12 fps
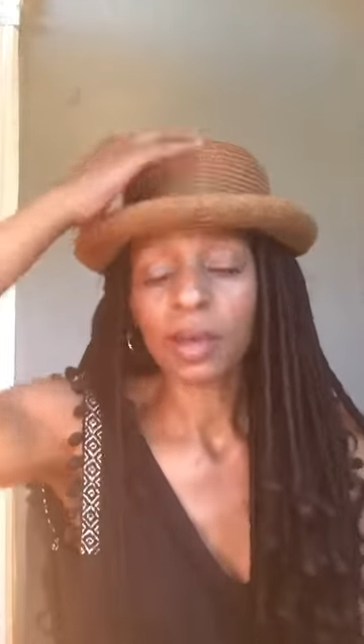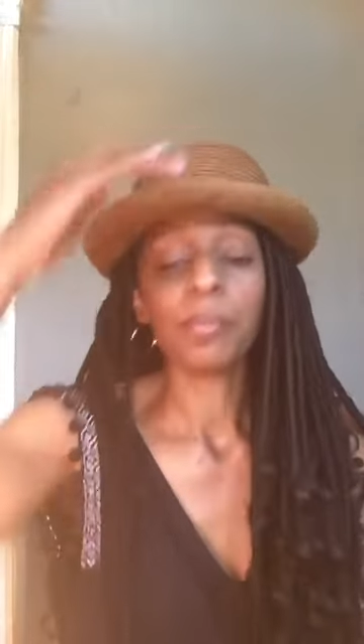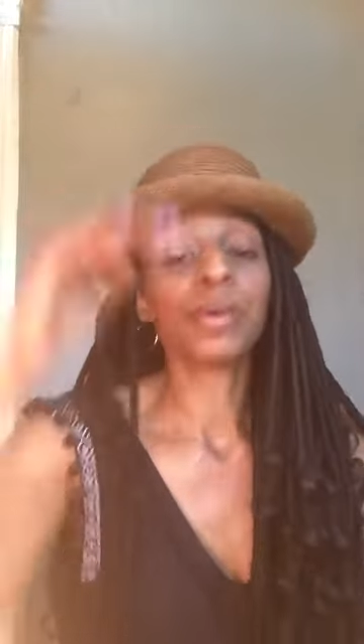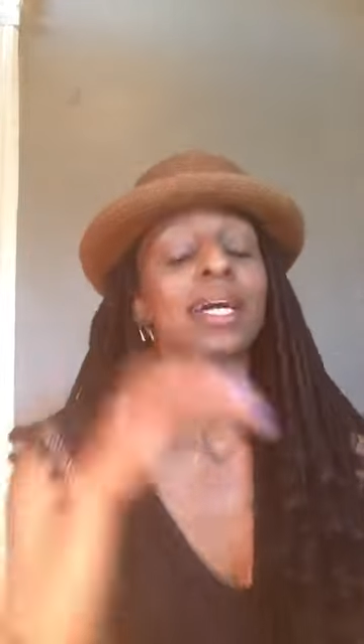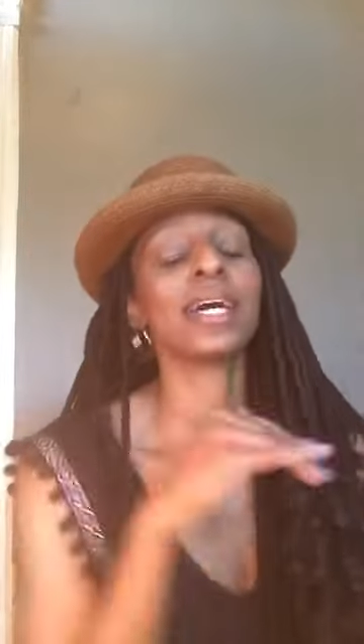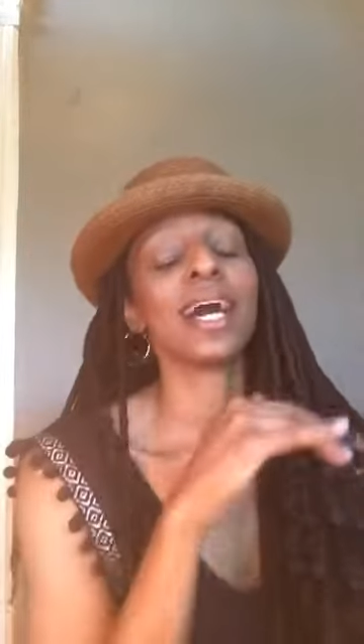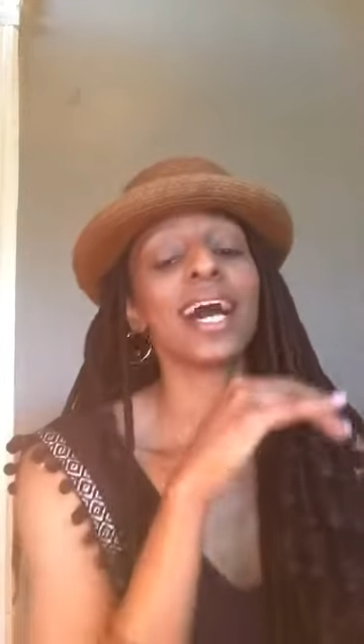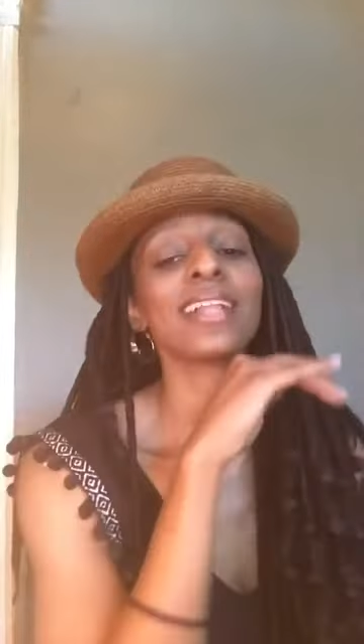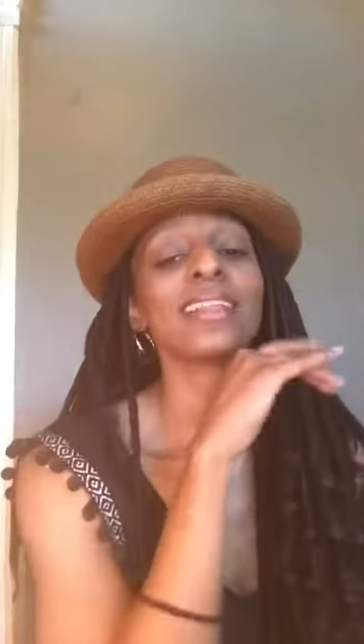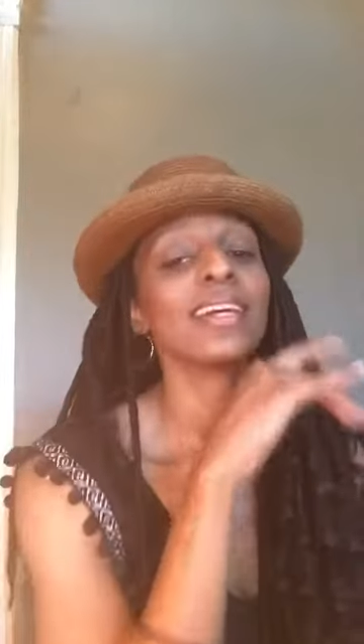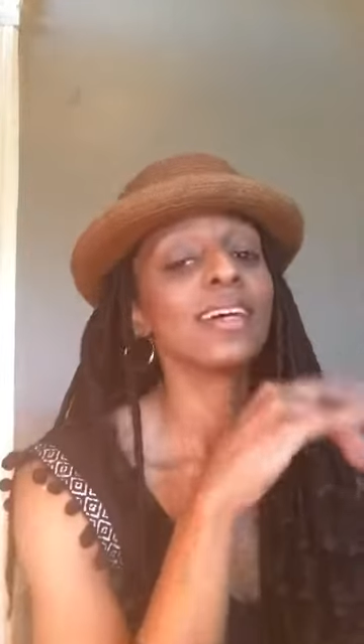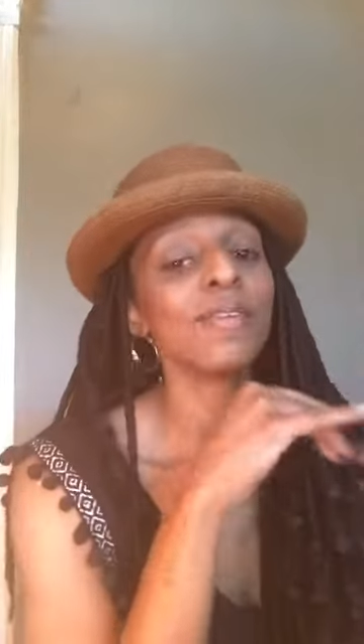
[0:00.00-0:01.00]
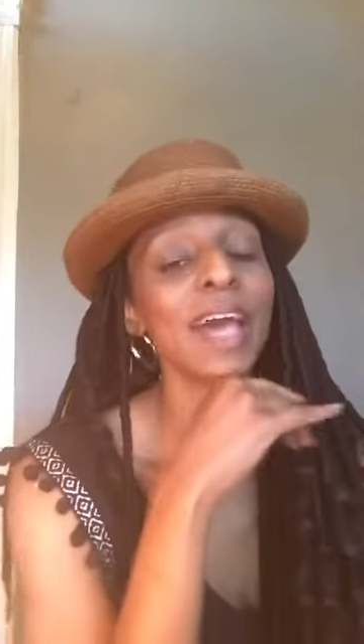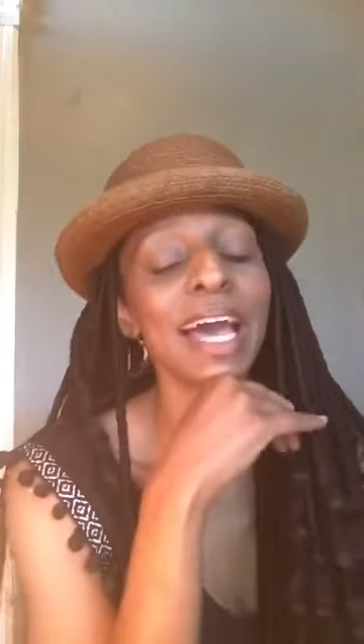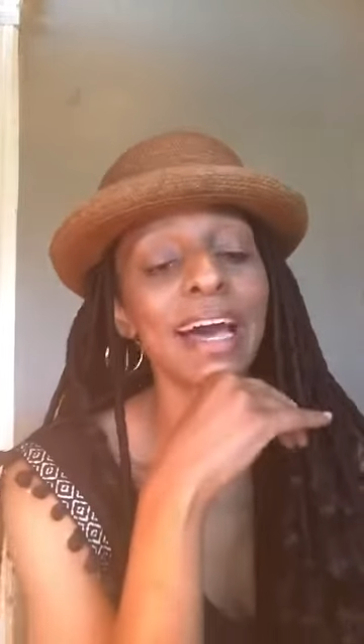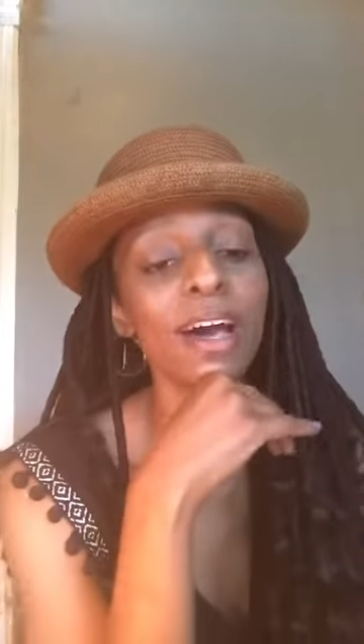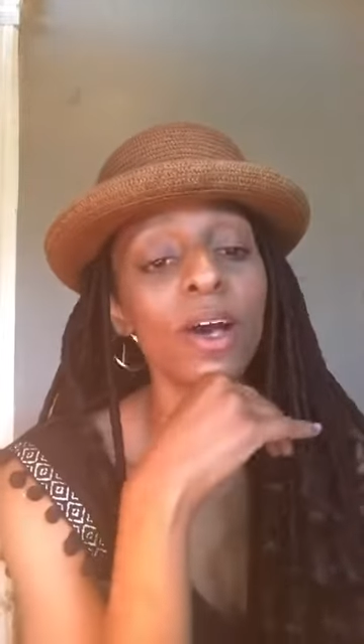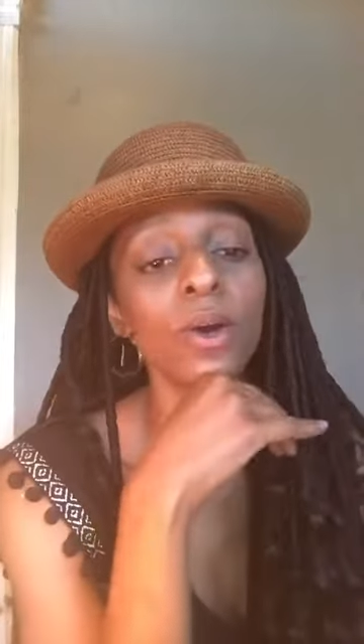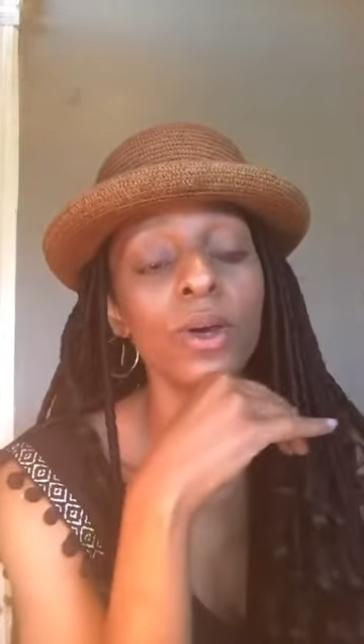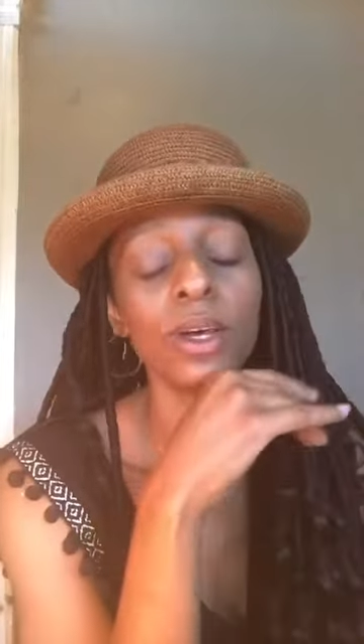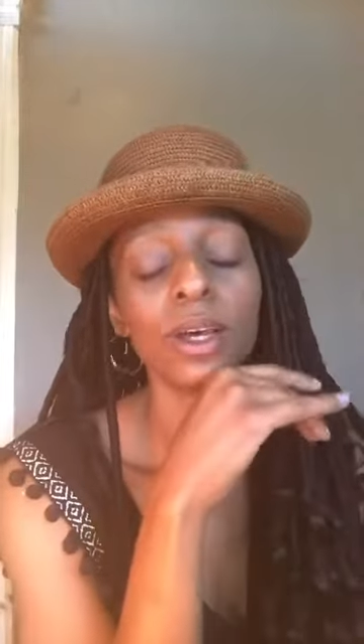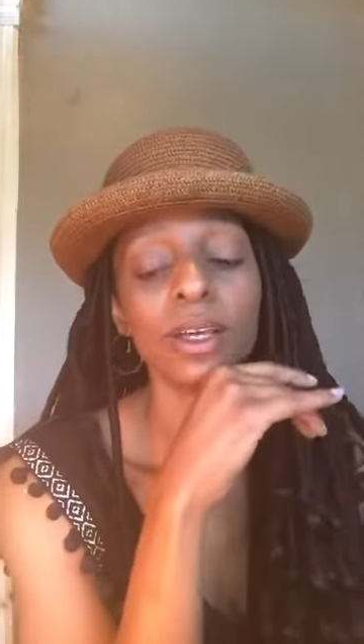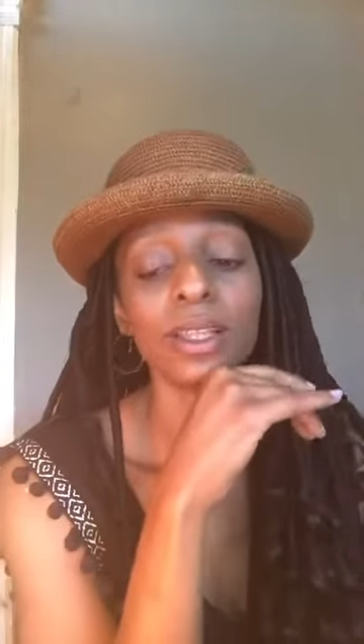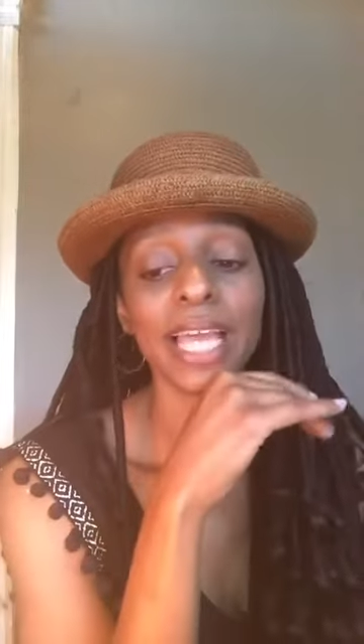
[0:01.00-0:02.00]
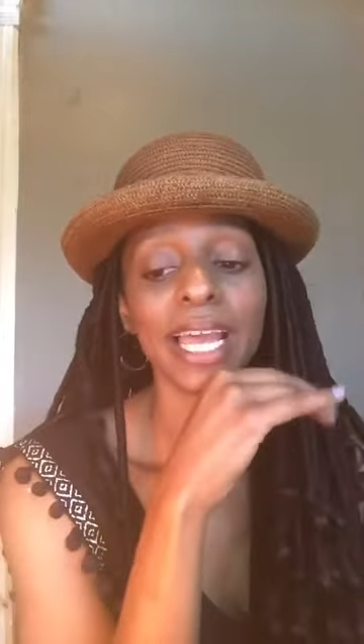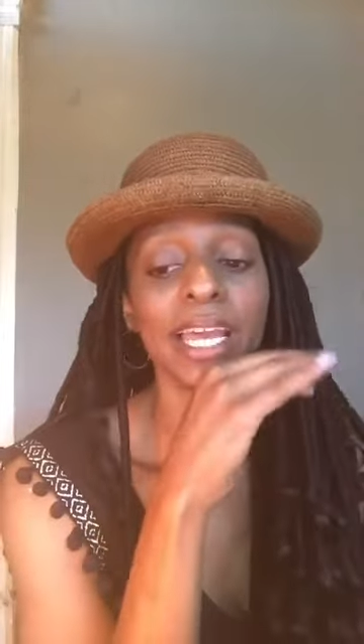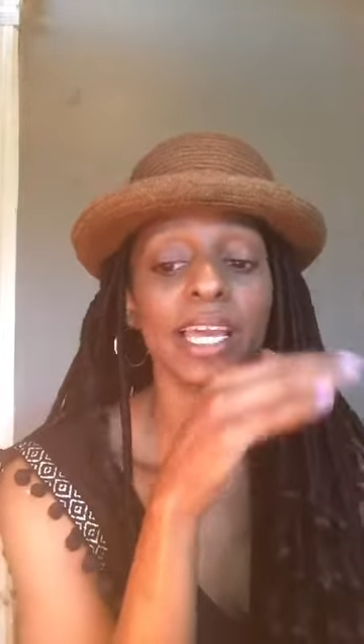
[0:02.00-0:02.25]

but I love how they